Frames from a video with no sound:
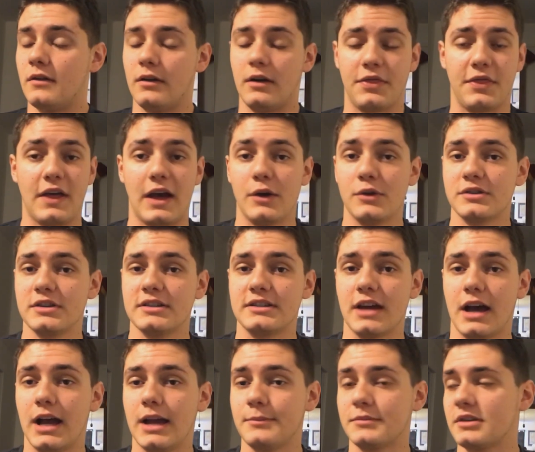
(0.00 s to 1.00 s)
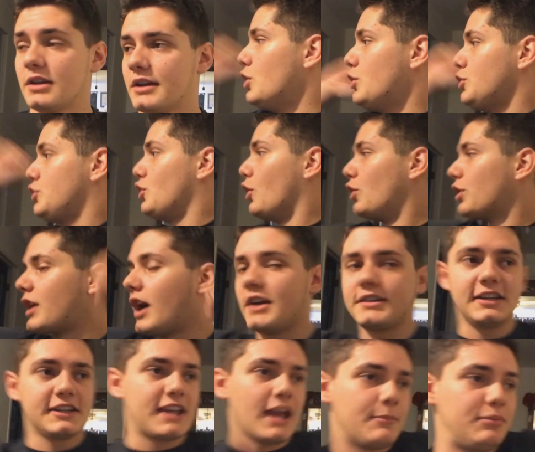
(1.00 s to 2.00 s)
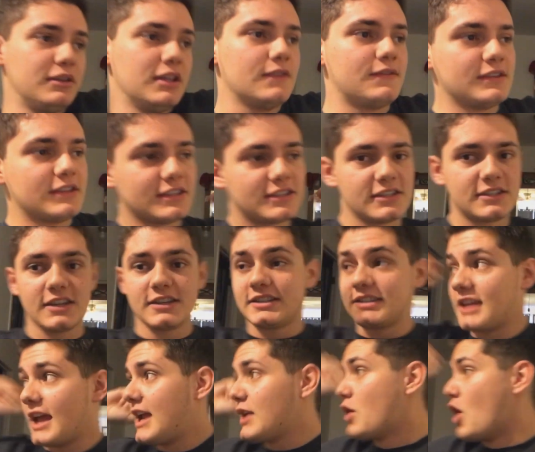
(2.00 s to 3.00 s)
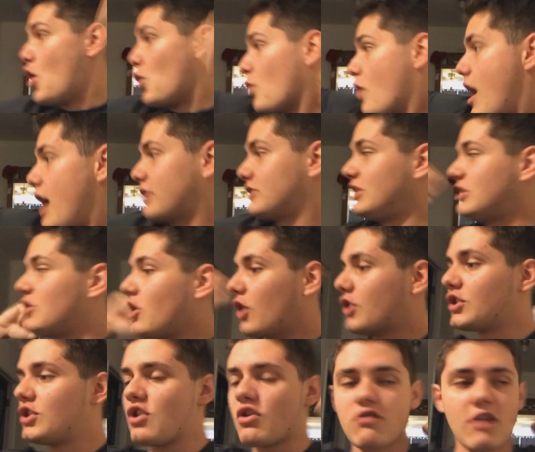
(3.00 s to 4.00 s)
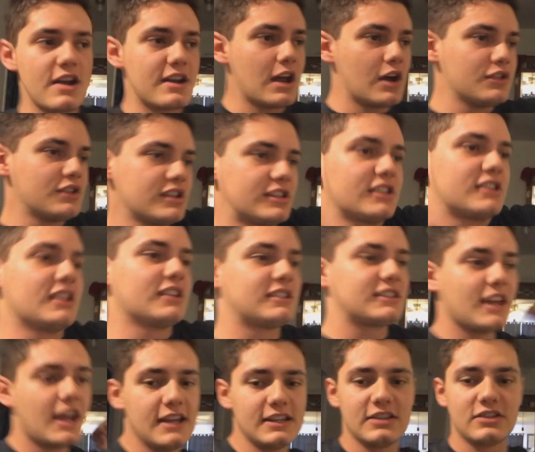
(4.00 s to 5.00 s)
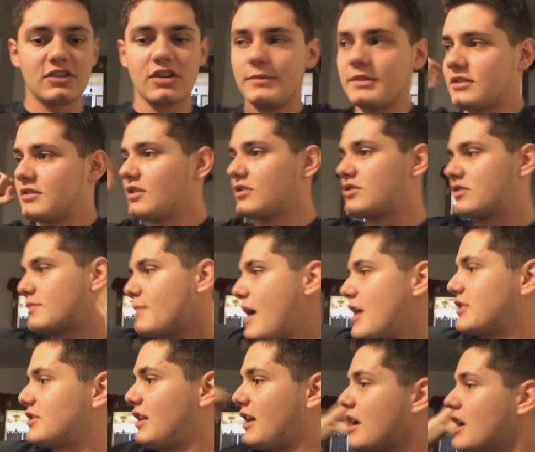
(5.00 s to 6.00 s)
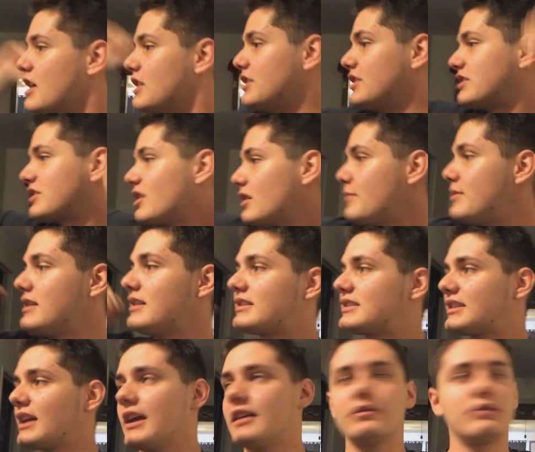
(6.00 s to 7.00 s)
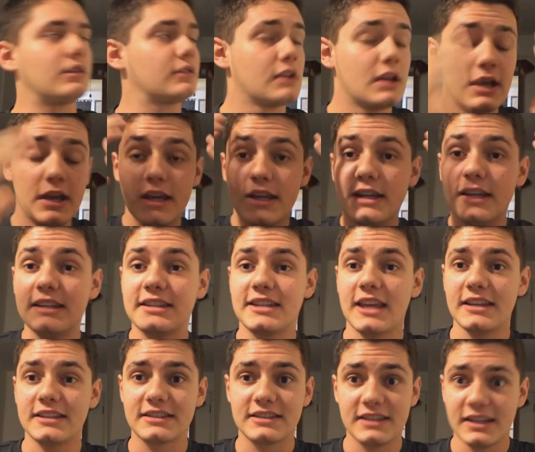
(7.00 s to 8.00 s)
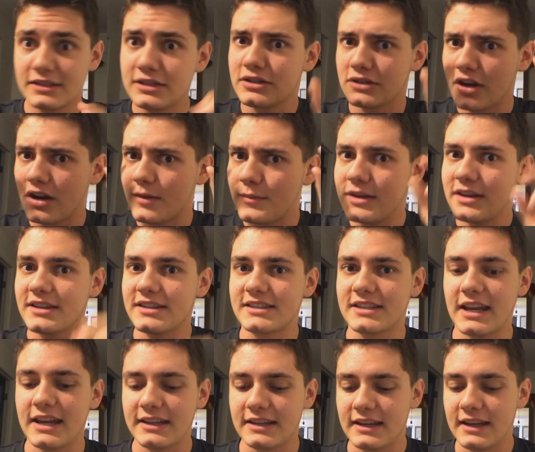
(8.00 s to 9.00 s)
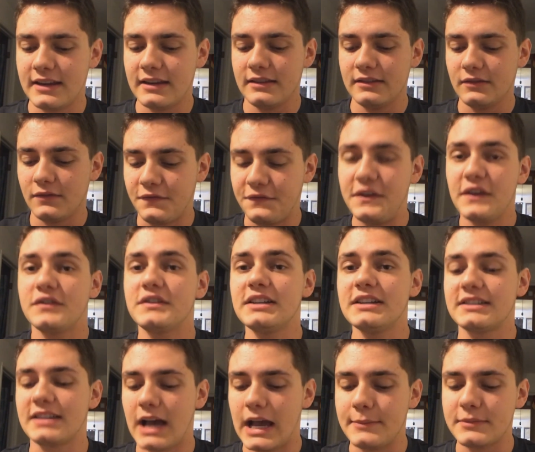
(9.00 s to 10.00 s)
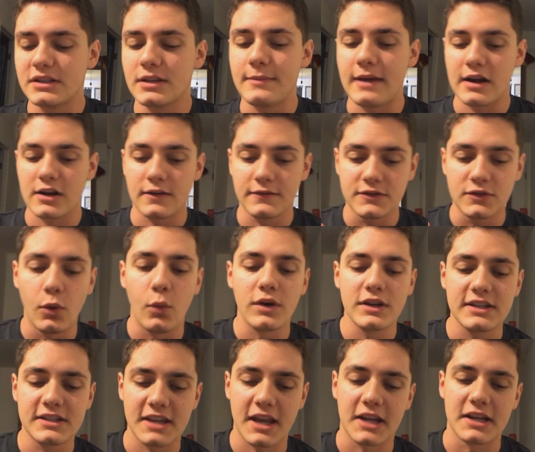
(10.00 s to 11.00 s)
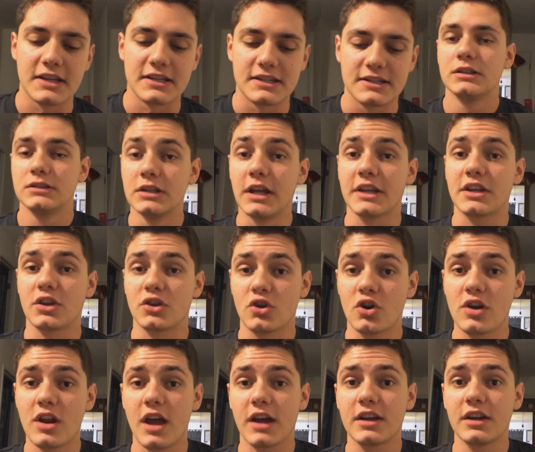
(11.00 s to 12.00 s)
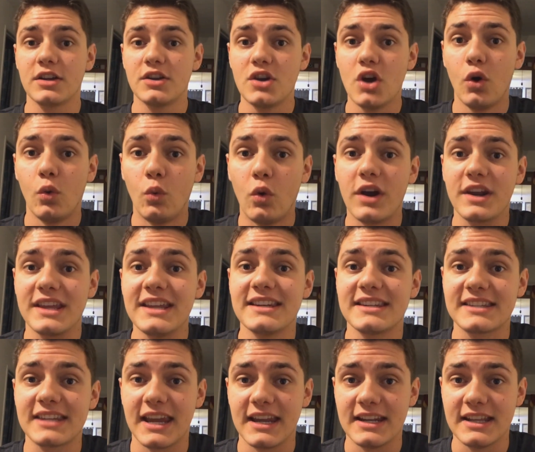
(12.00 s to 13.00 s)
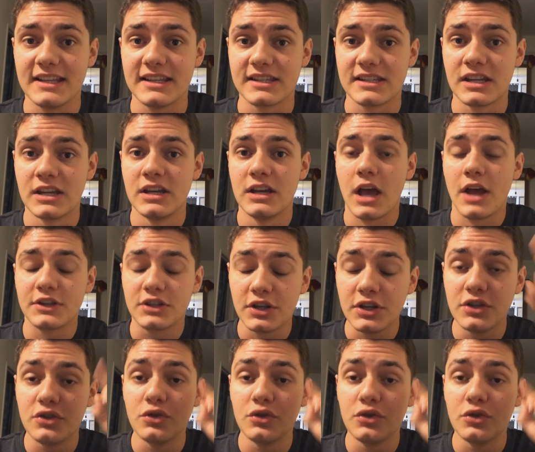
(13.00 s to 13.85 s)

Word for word: a thousand times like, yo guys, I can't believe it, this is insane, we're actually talking to her right now, this is insane, this is gonna be so smash, this is gonna be insane. He says this is gonna be insane 15 times in the matter of 20 seconds. Like, you're not gonna know what insane is until